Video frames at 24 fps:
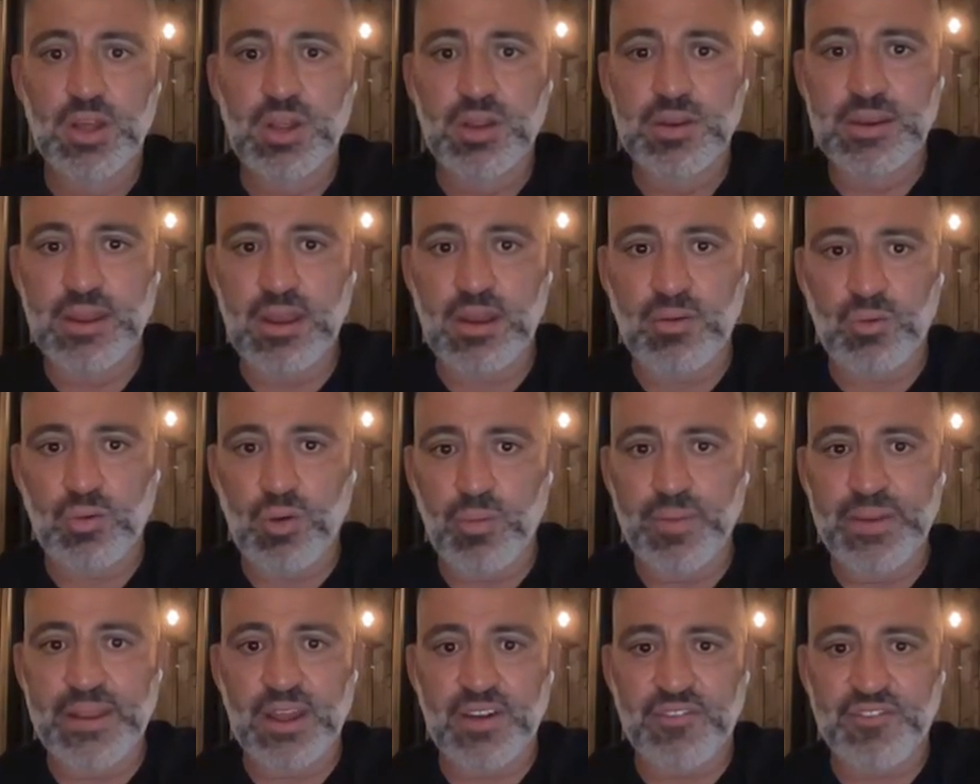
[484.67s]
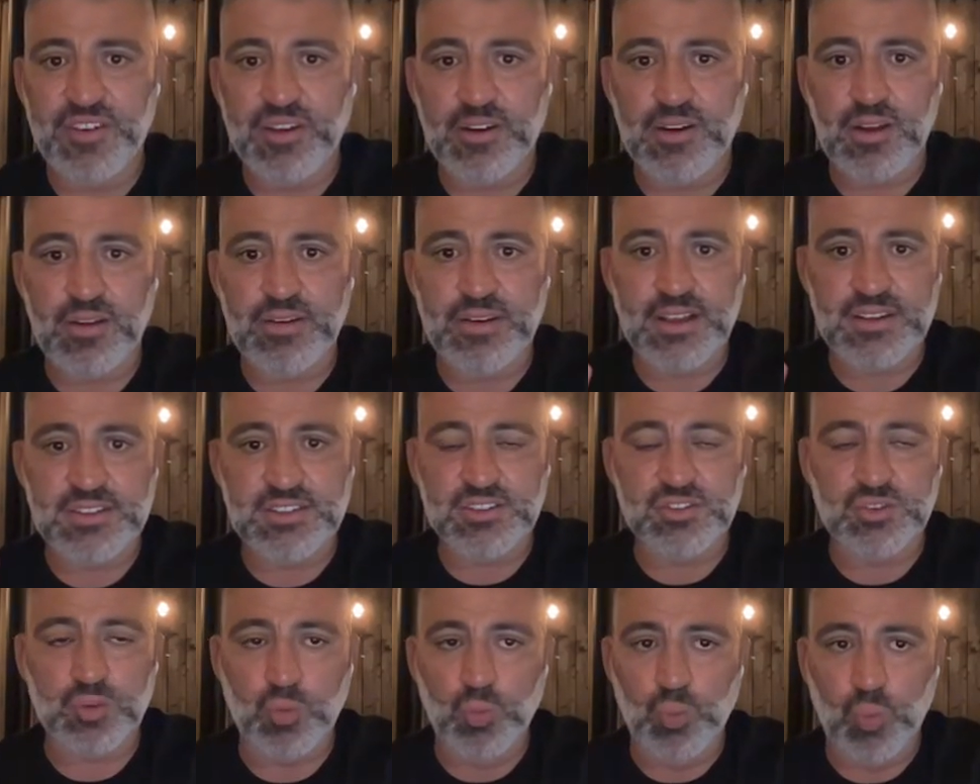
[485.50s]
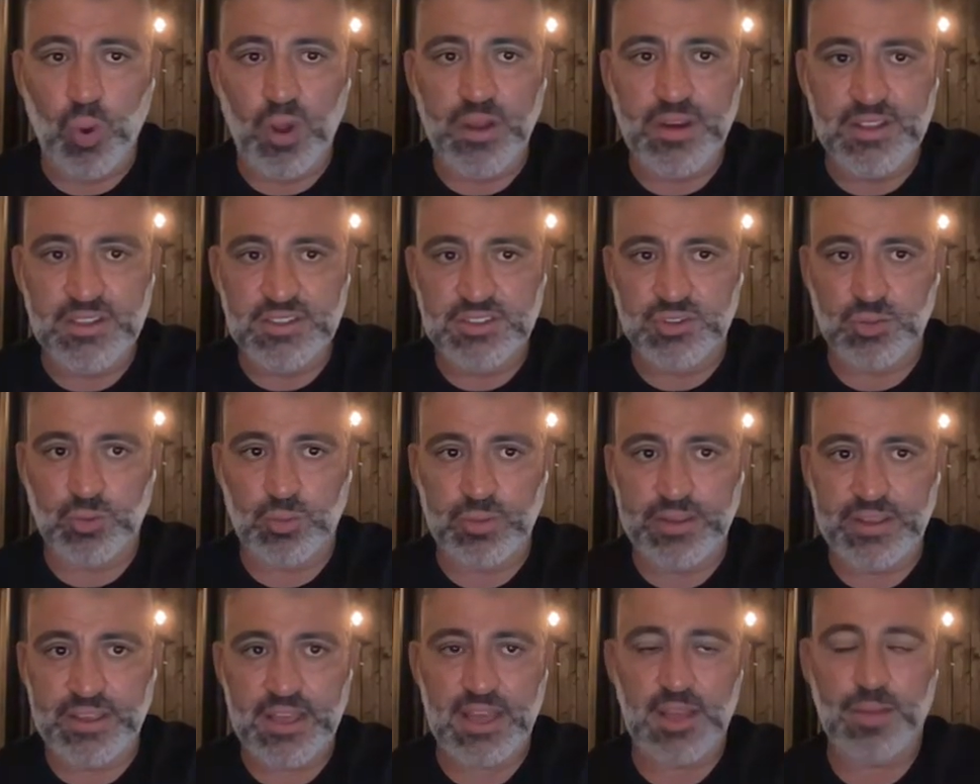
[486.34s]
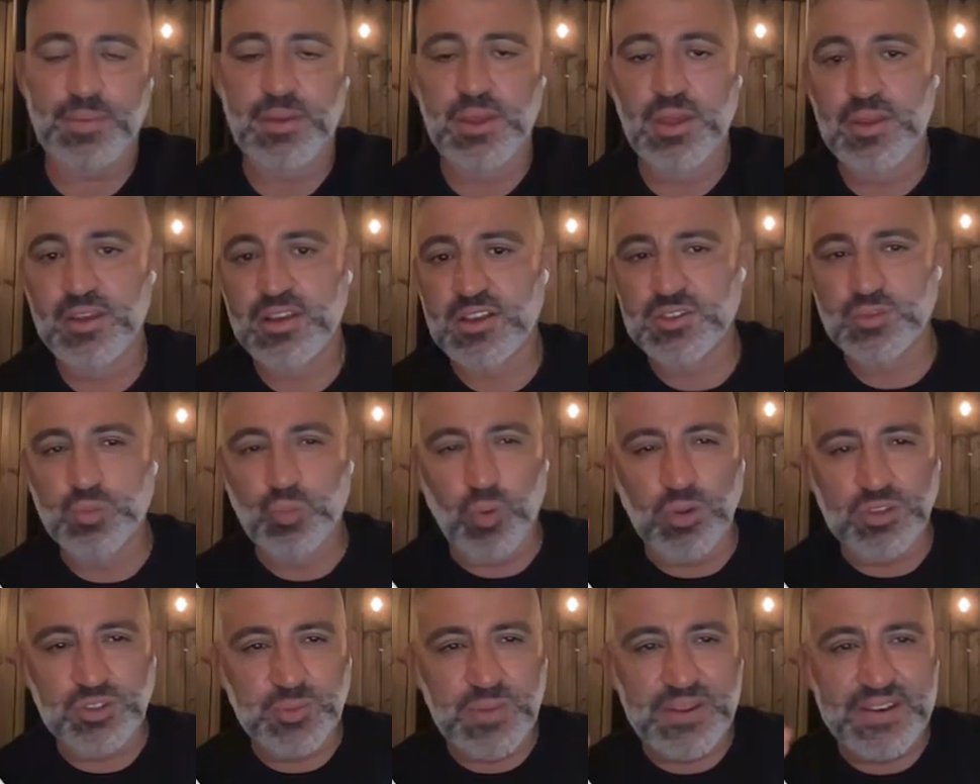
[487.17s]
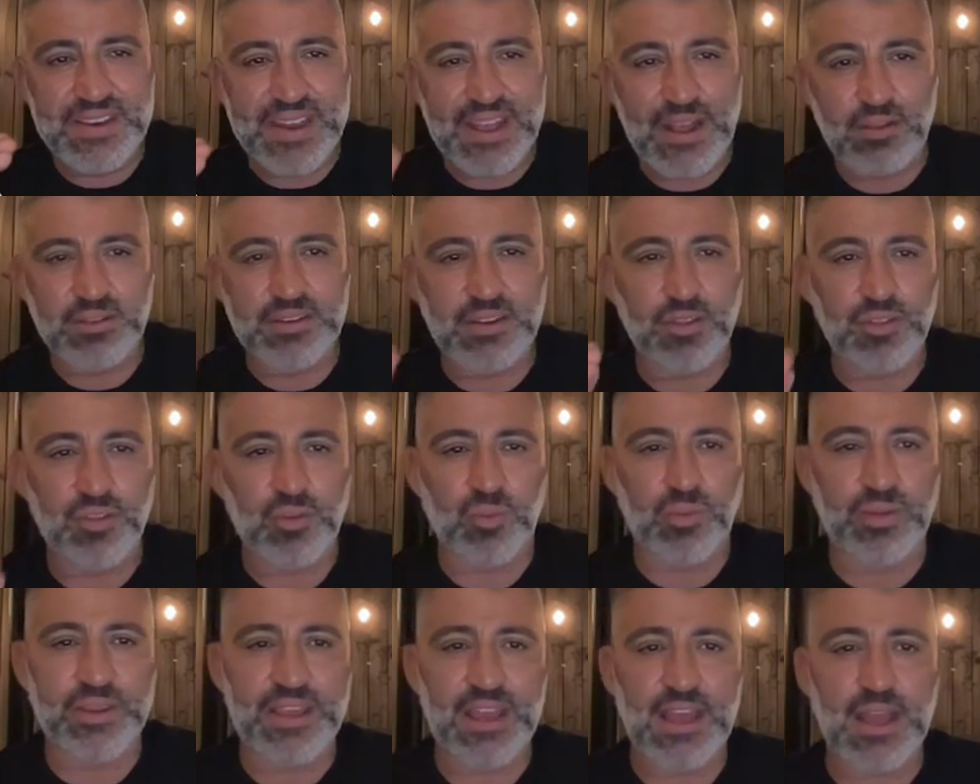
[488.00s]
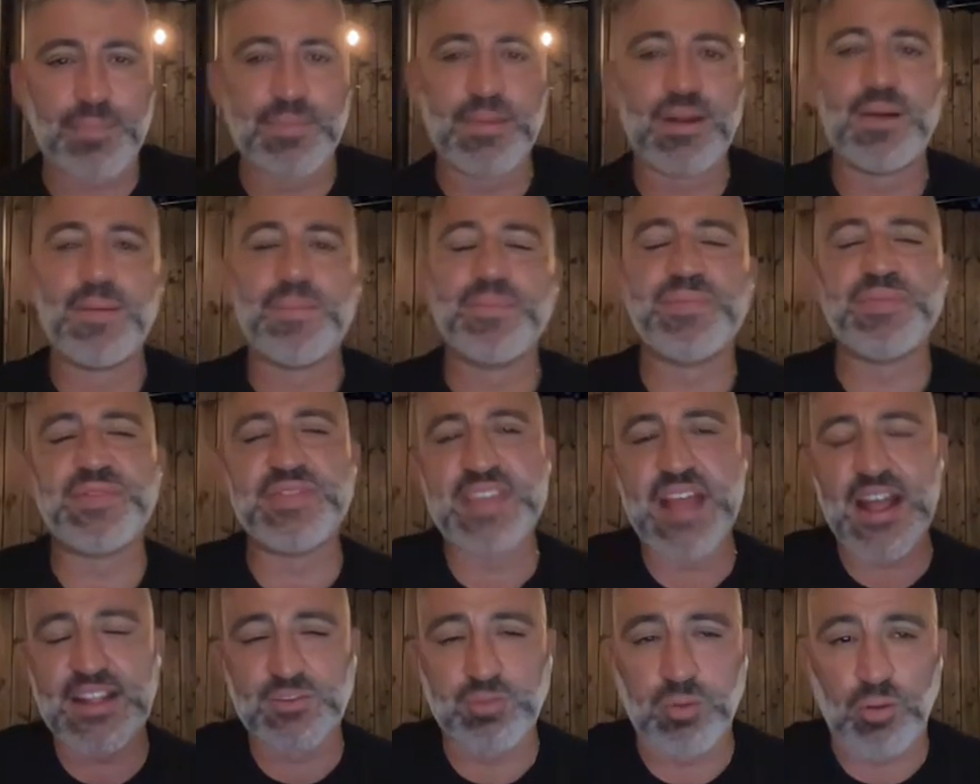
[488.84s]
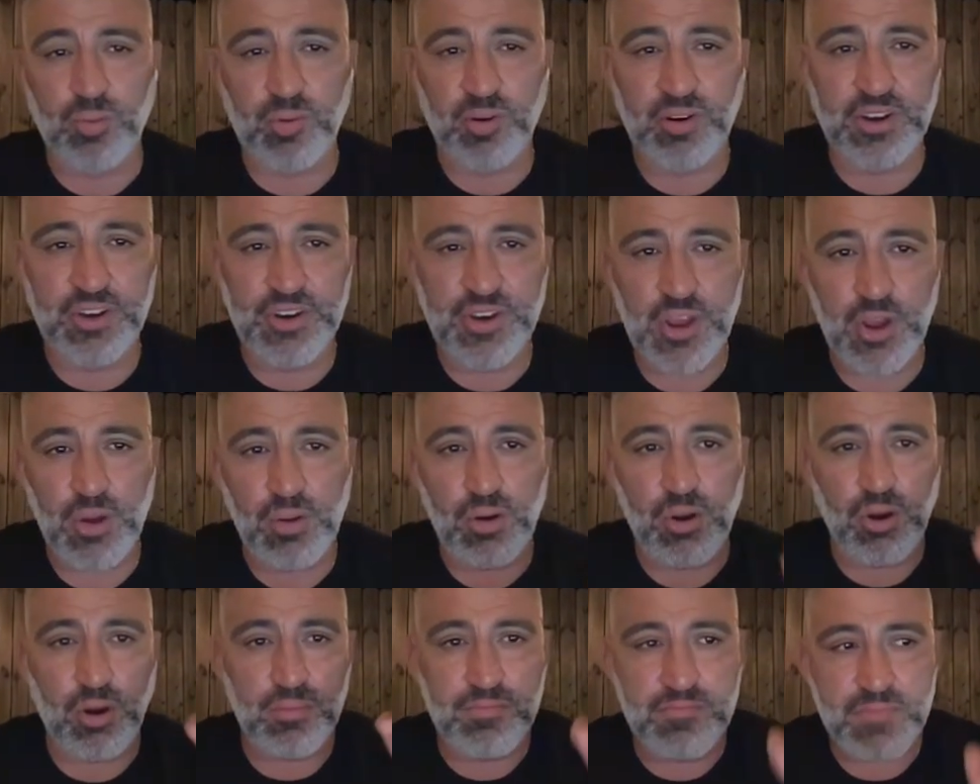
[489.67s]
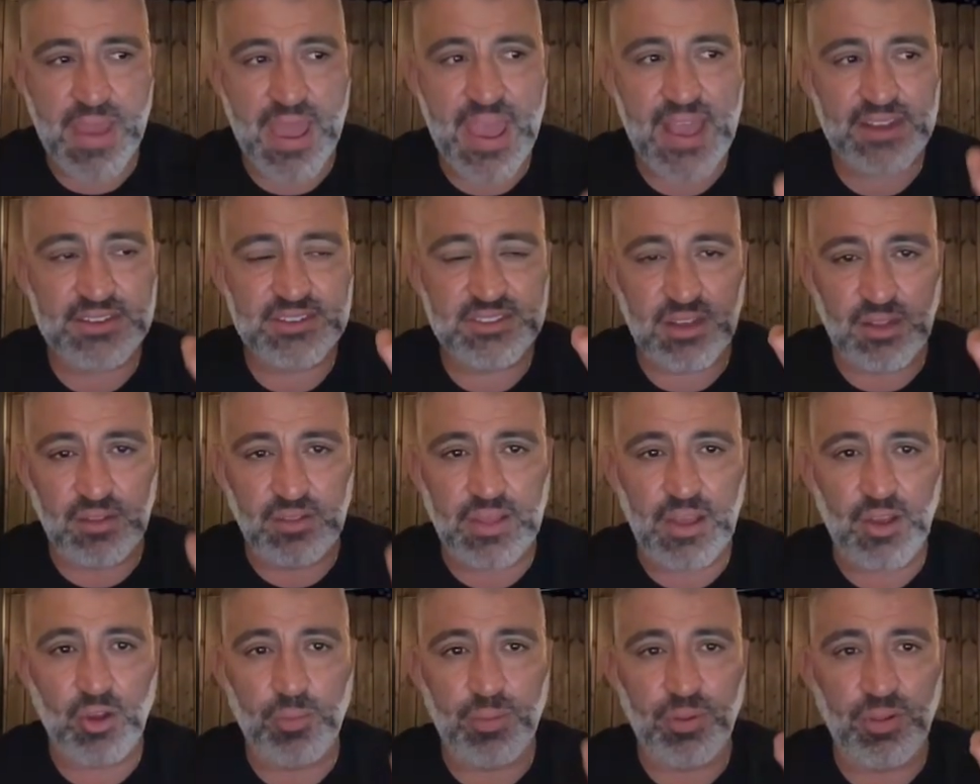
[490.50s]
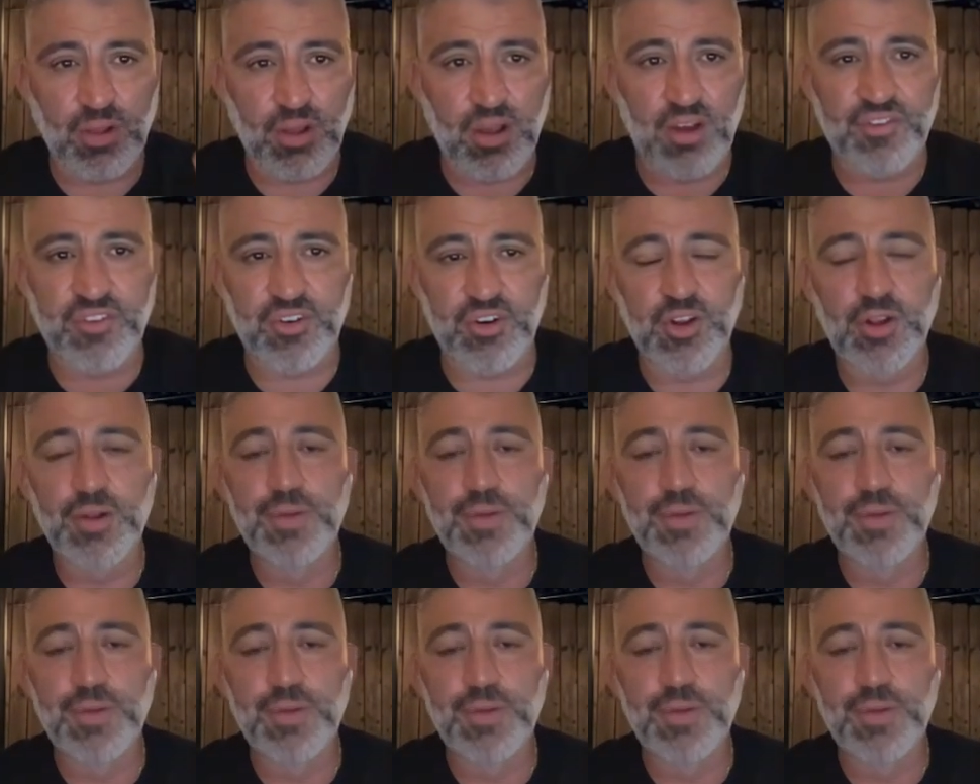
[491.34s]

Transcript: Now, what we got to figure out next is what is the rehab? Because once we nail down the rehab, that's where we're going to know our max allowable offer.